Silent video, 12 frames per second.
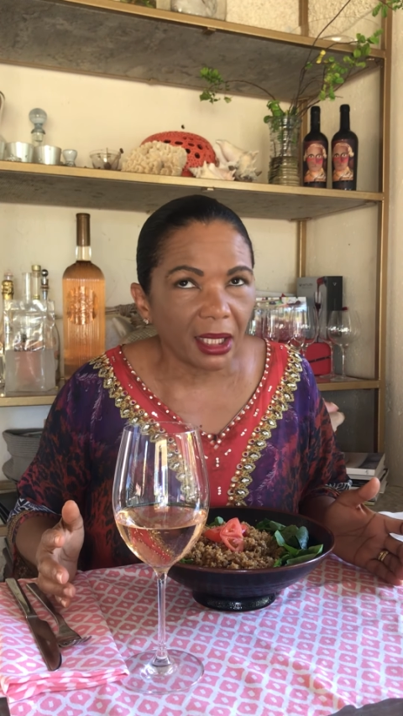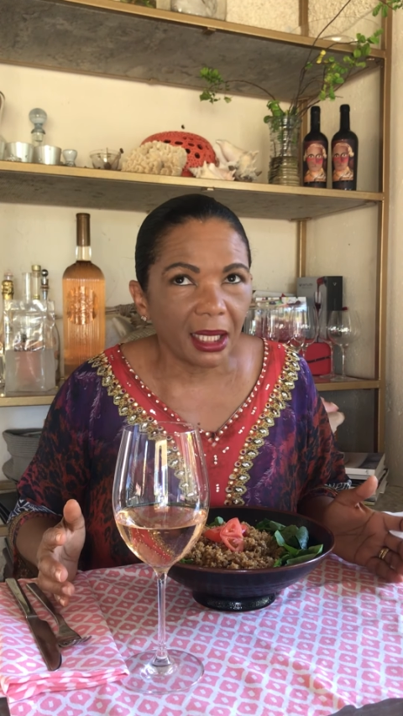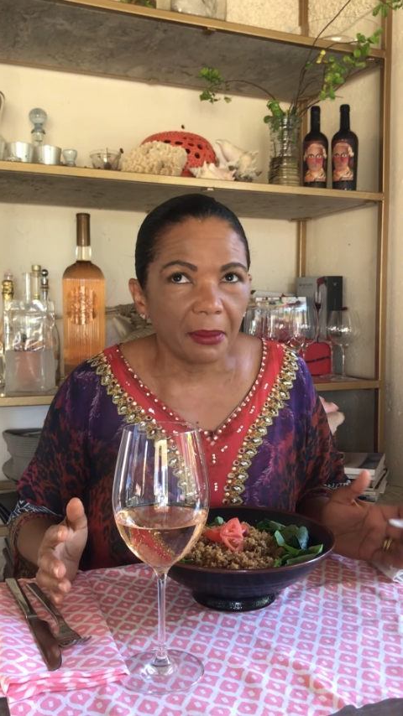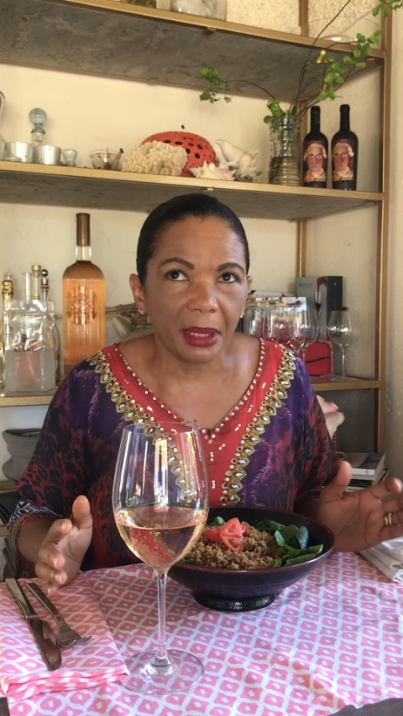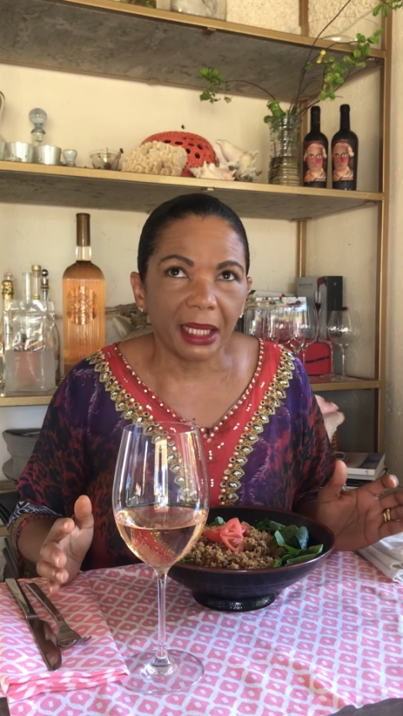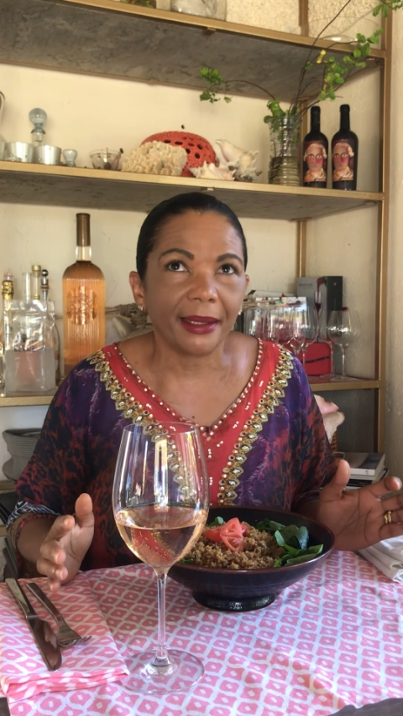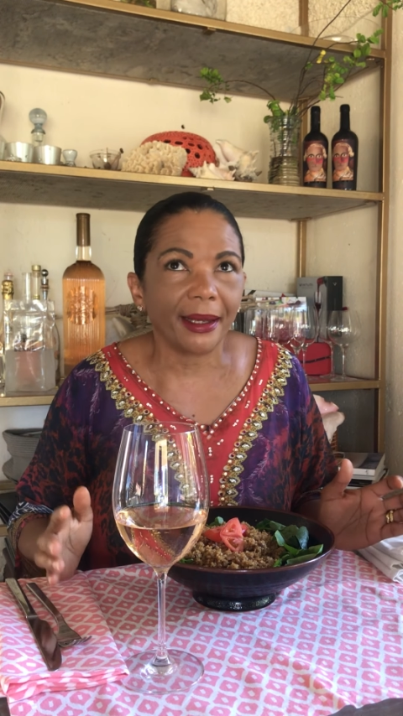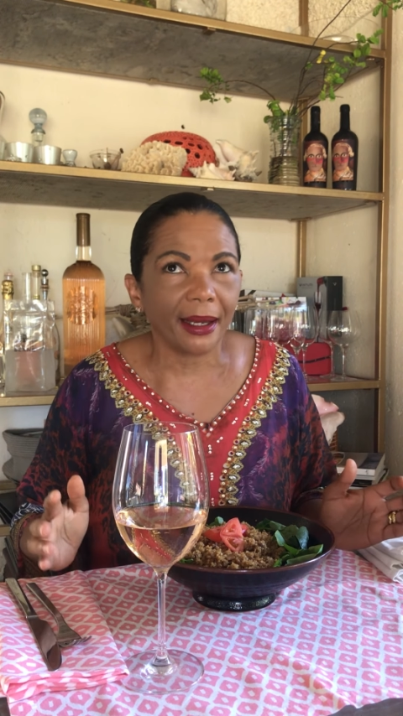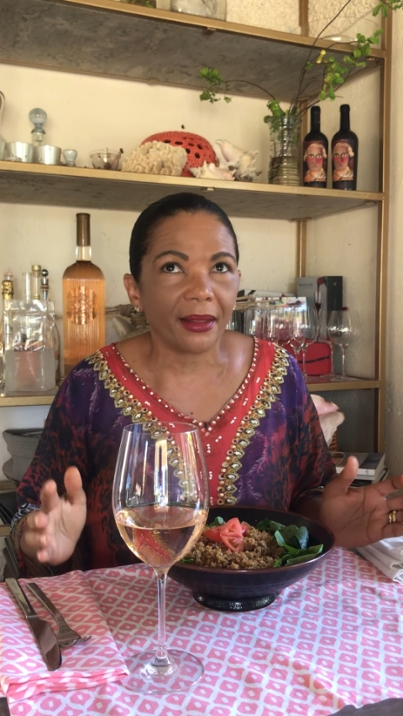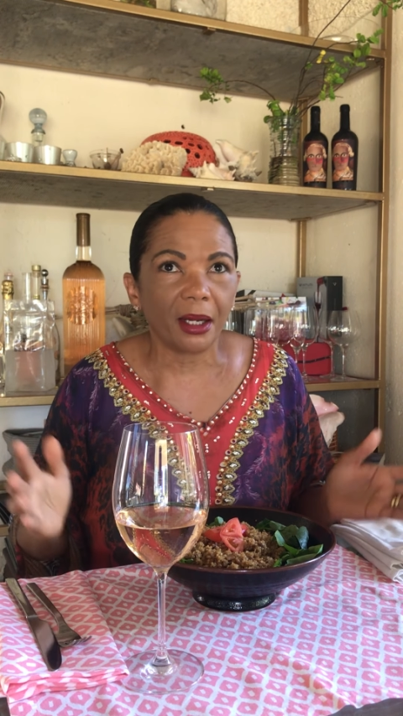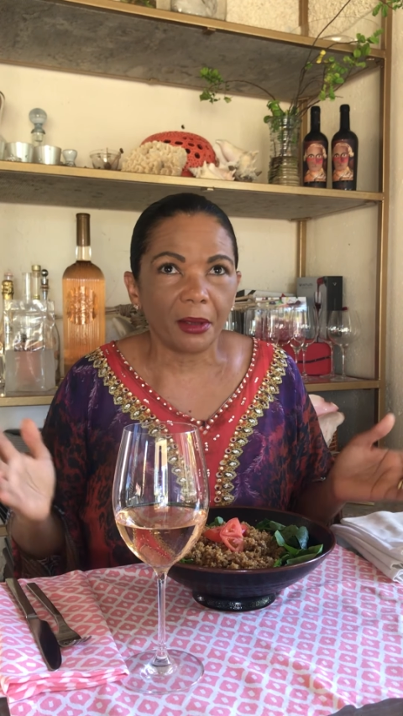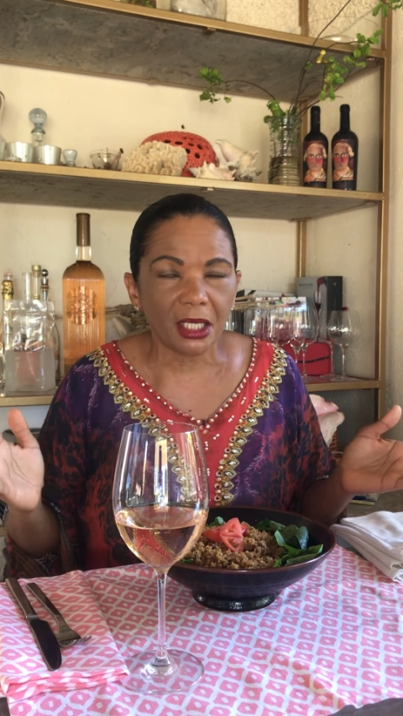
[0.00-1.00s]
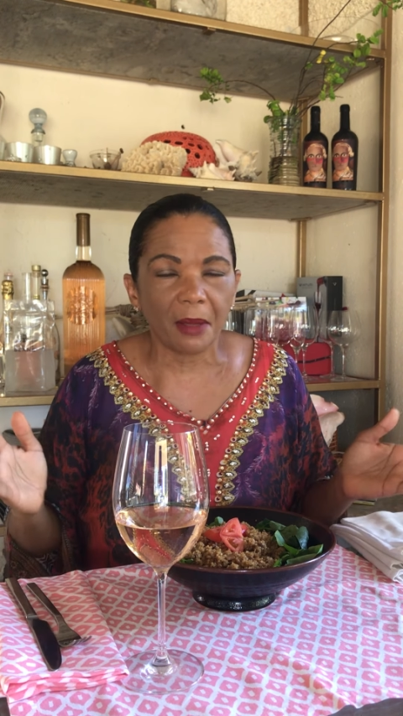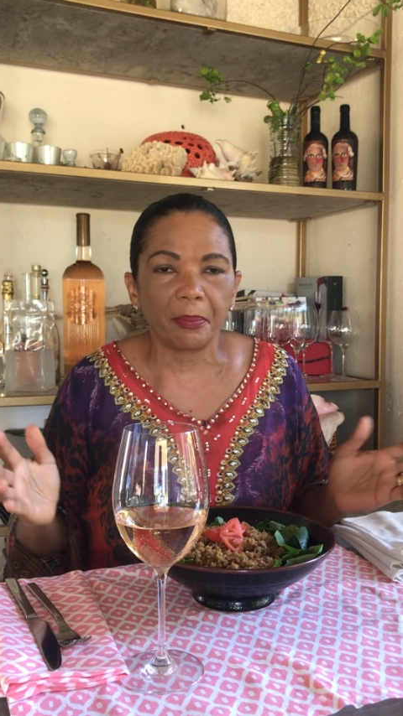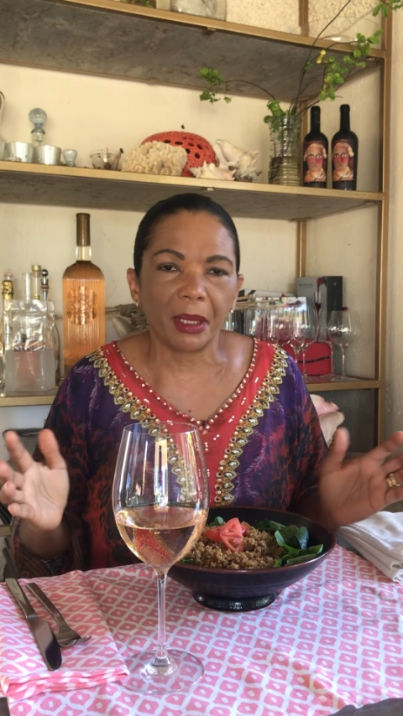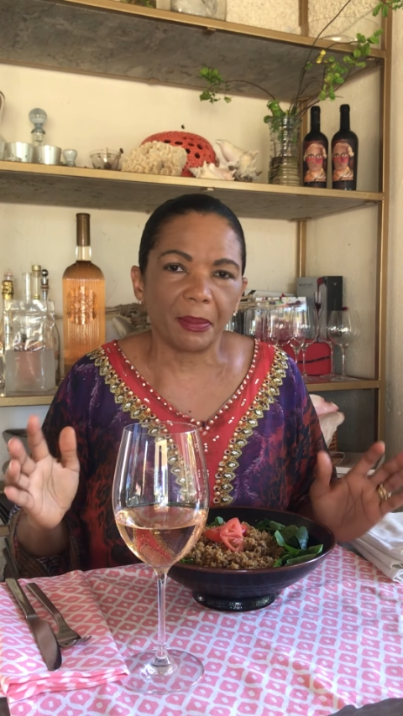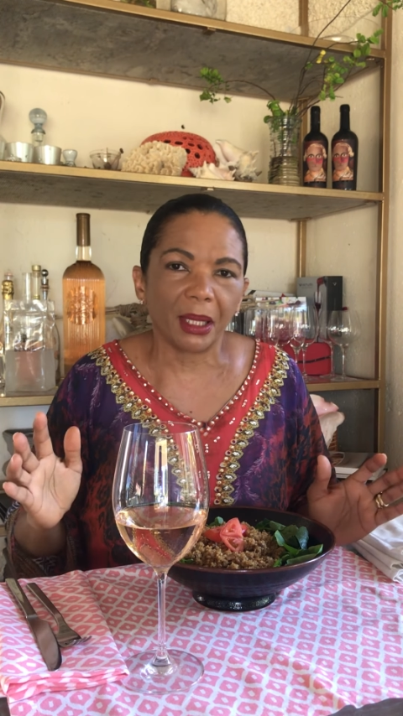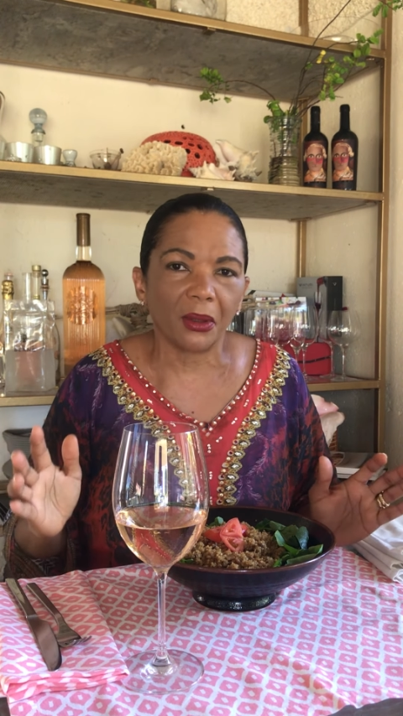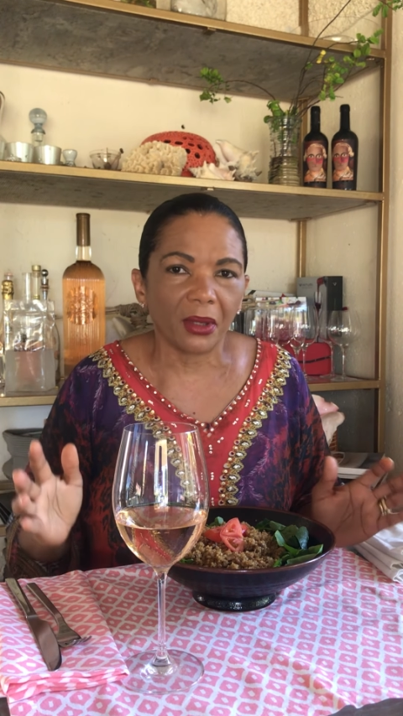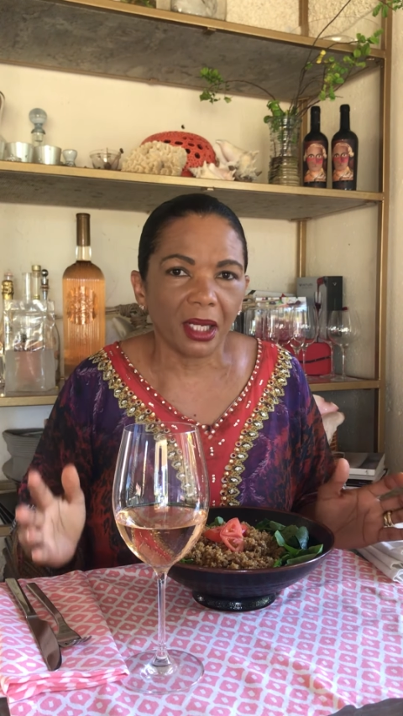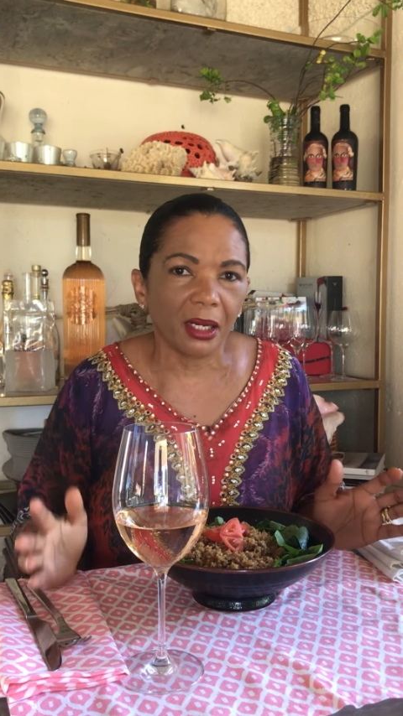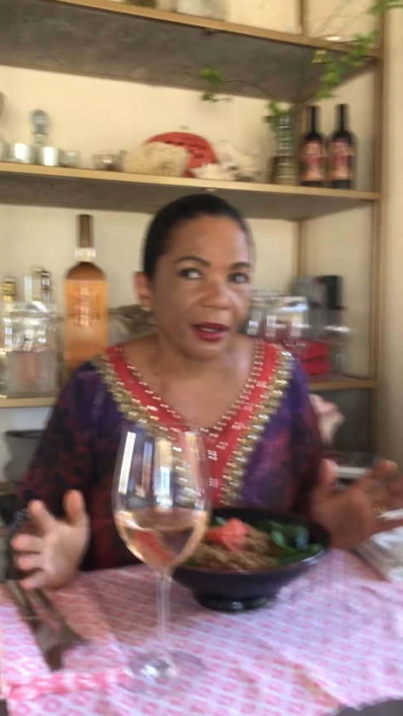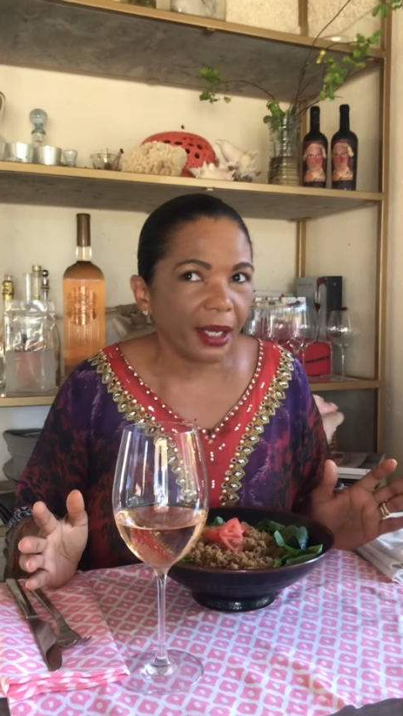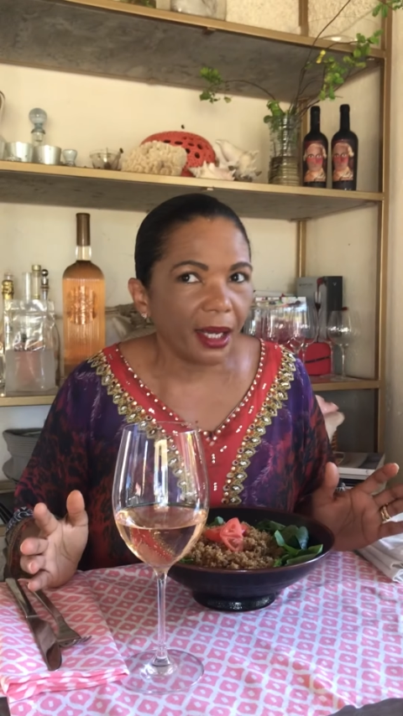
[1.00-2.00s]
I mean, yeah, there are some people out
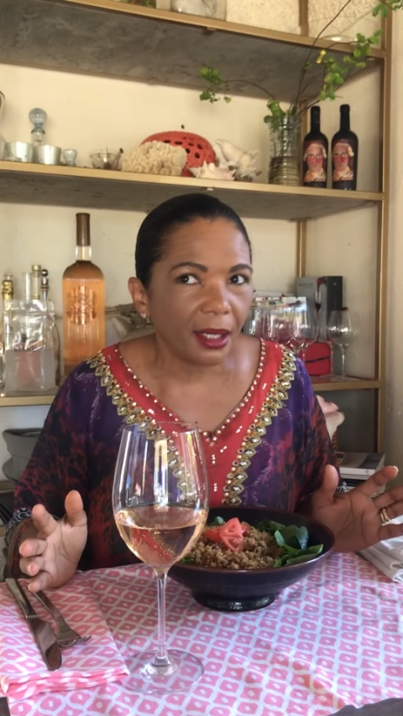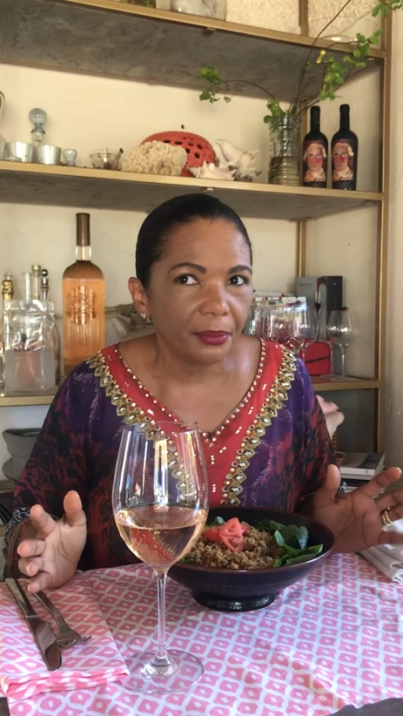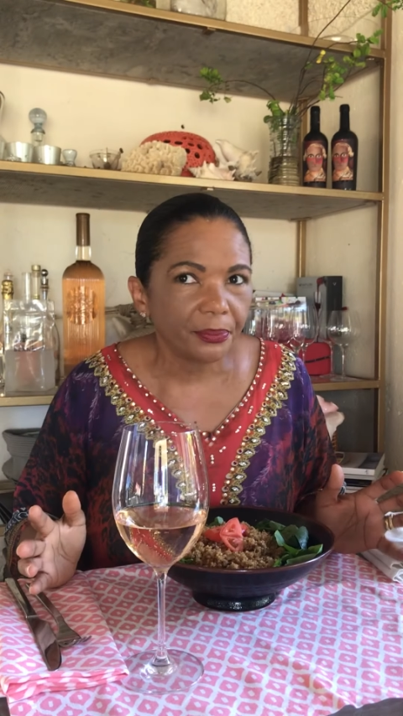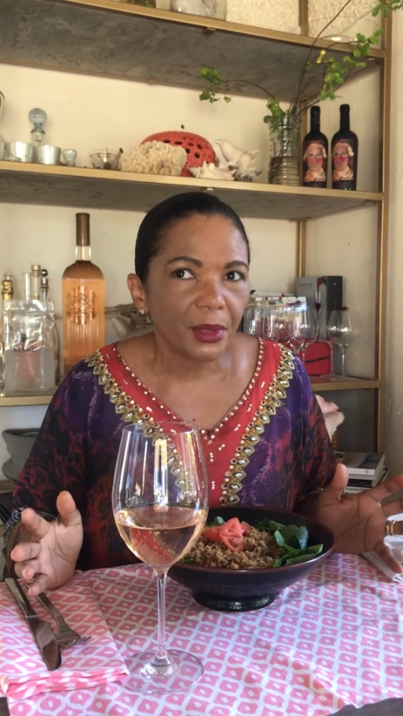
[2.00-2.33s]
there, yeah,